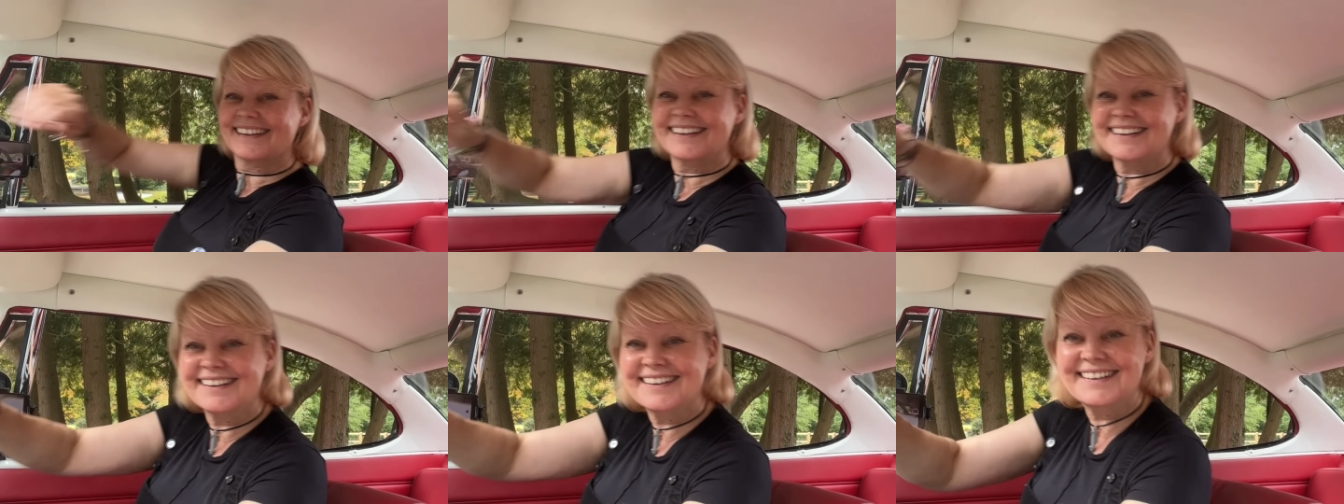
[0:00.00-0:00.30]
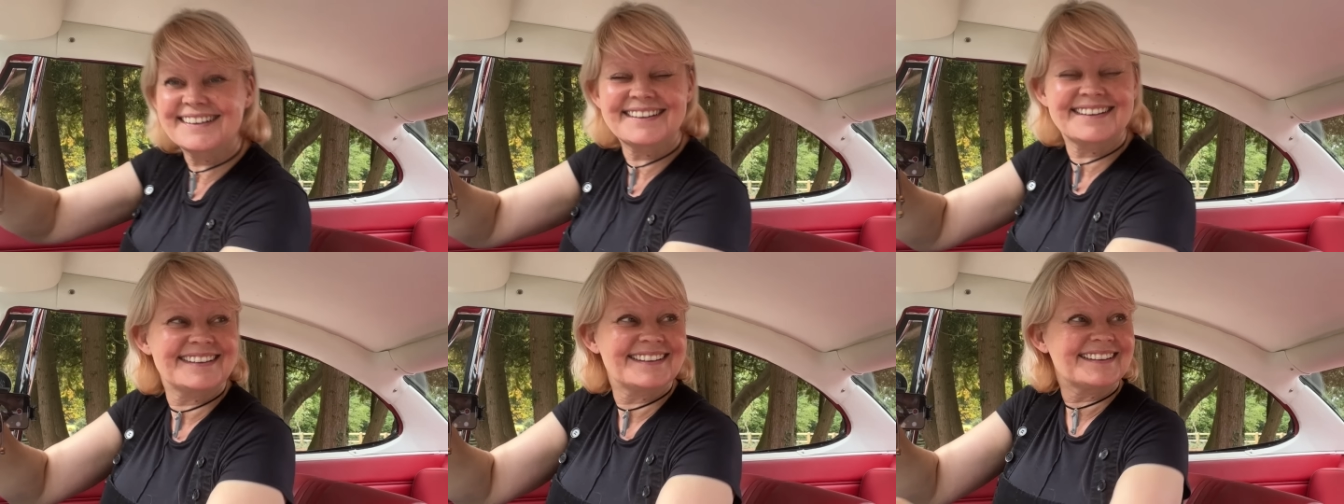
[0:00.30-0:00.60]
for a
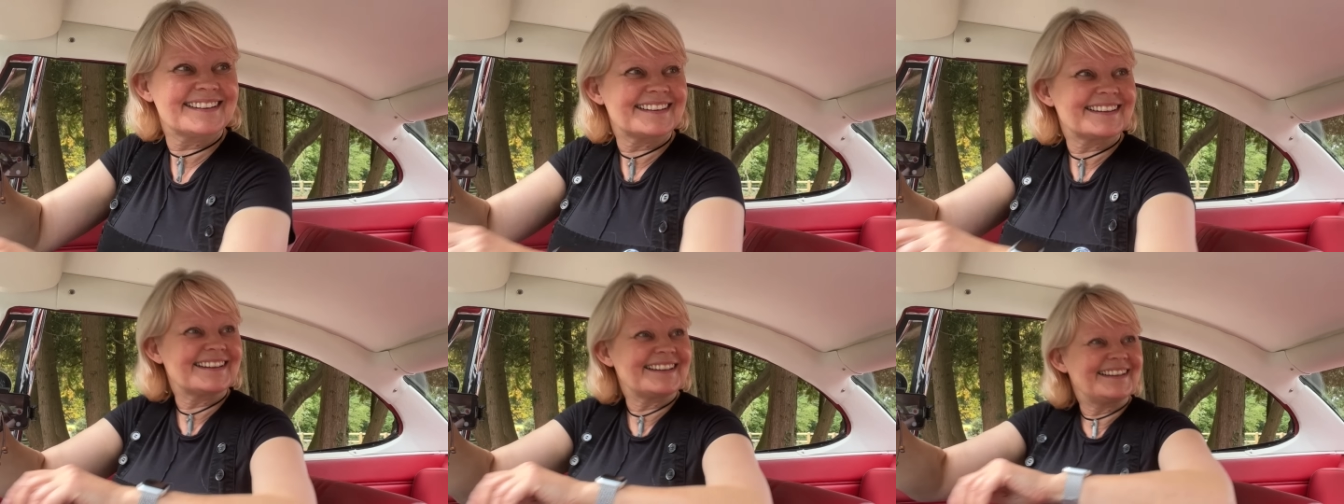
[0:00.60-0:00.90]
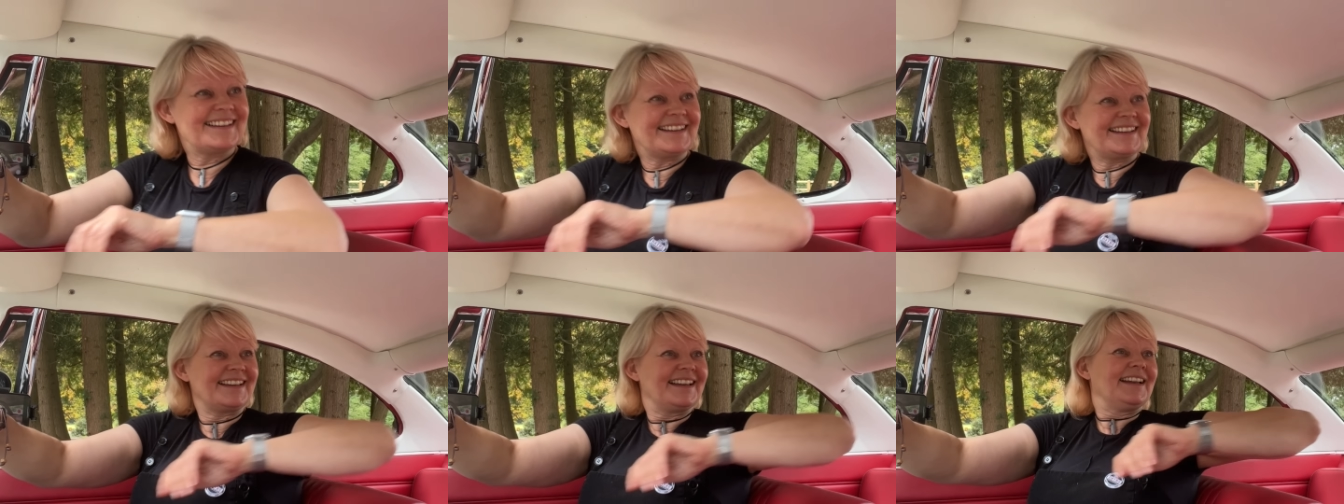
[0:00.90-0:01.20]
spin, shall we?
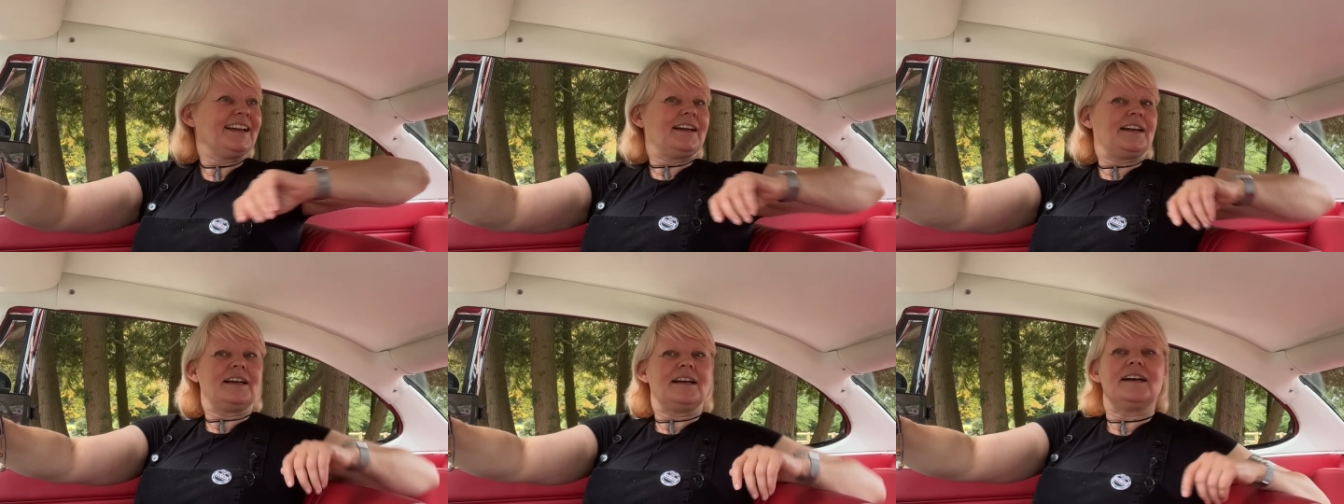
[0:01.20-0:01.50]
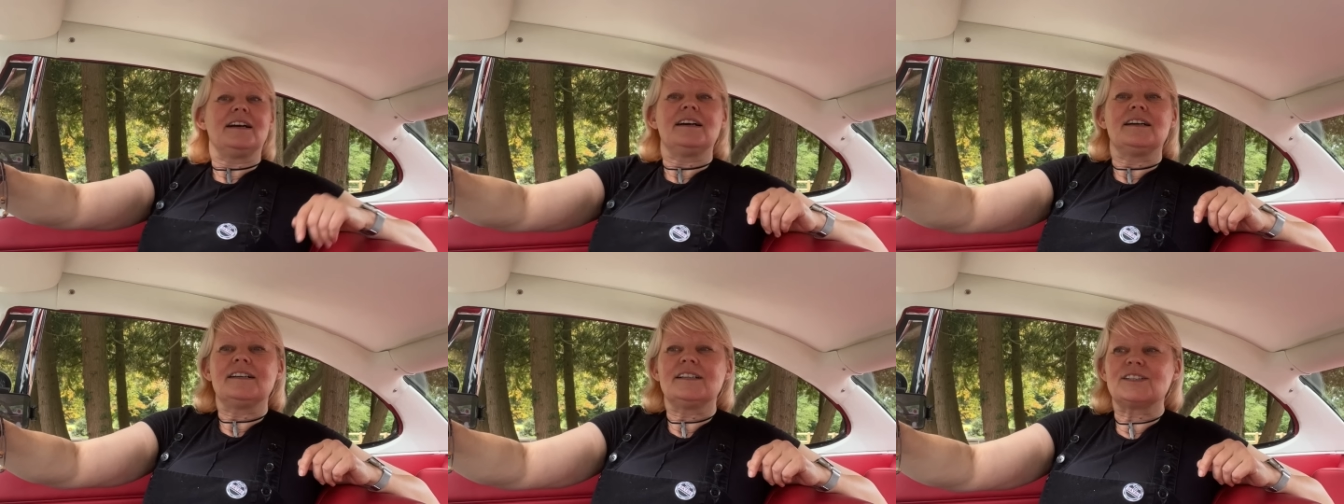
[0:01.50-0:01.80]

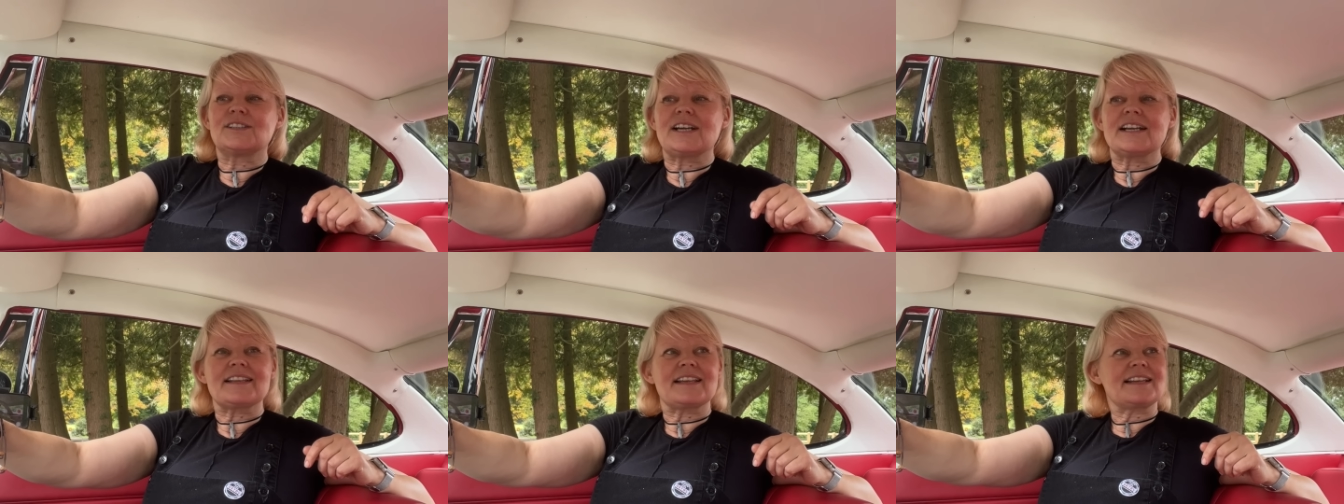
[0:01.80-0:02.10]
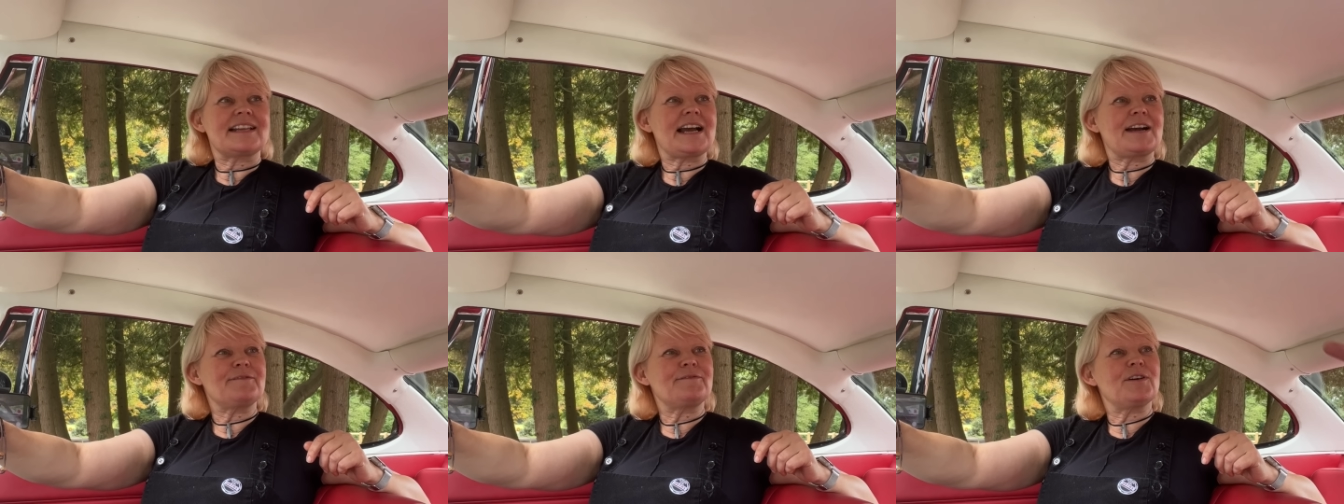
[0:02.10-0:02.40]
All right
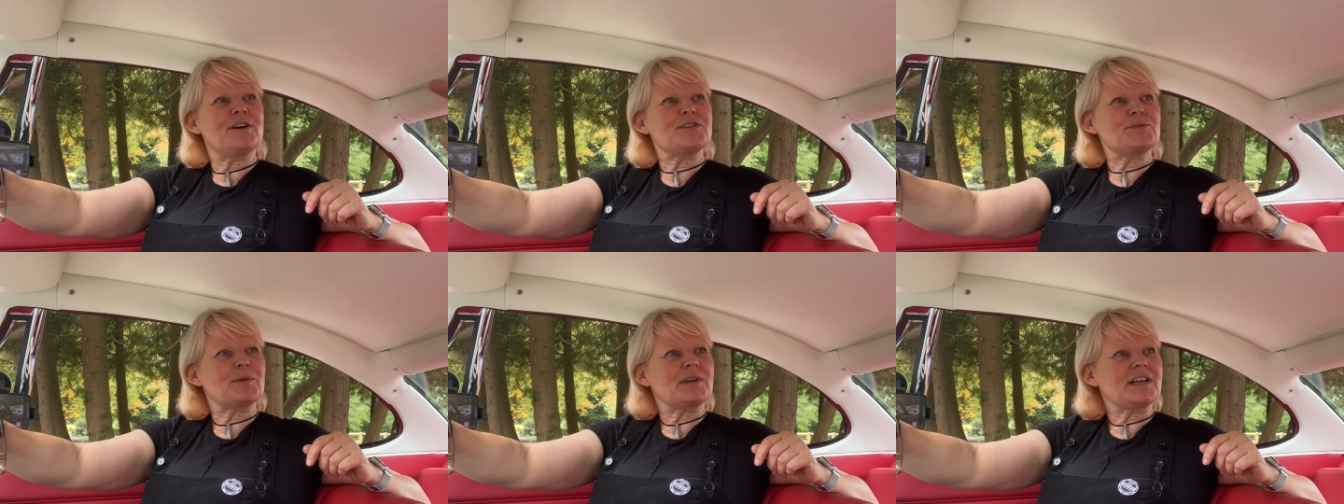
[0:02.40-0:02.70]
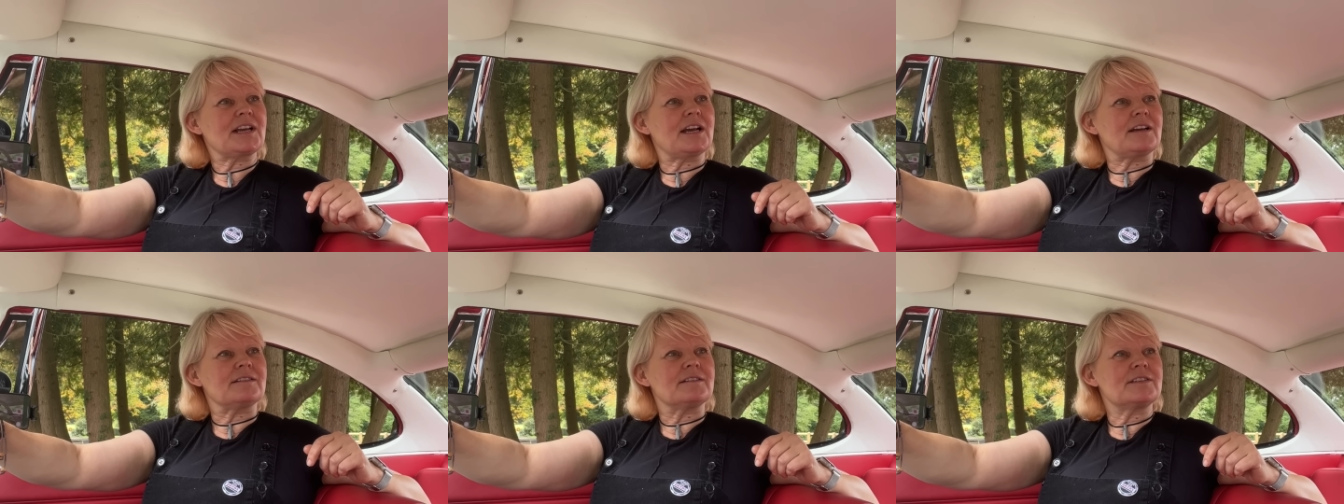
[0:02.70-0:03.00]
then, how far do you
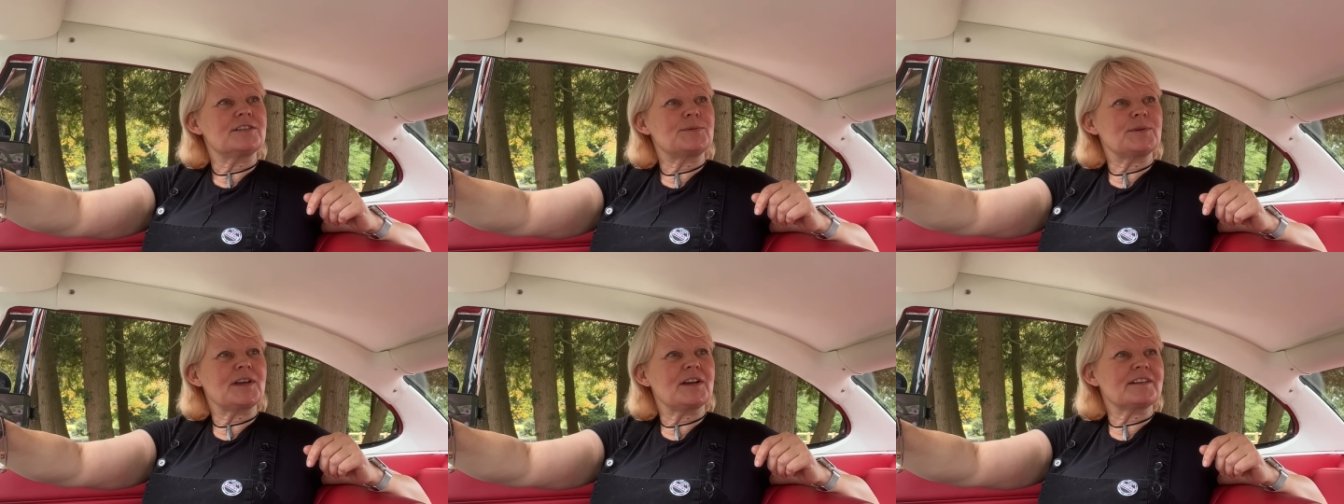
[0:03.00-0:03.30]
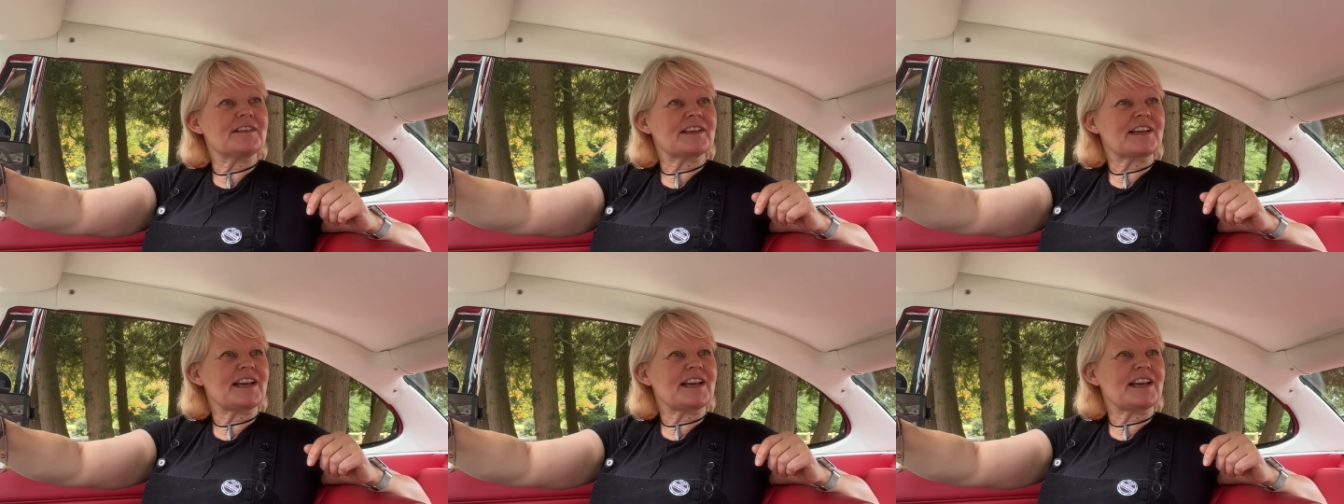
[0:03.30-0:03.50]
want to go? Should we go to the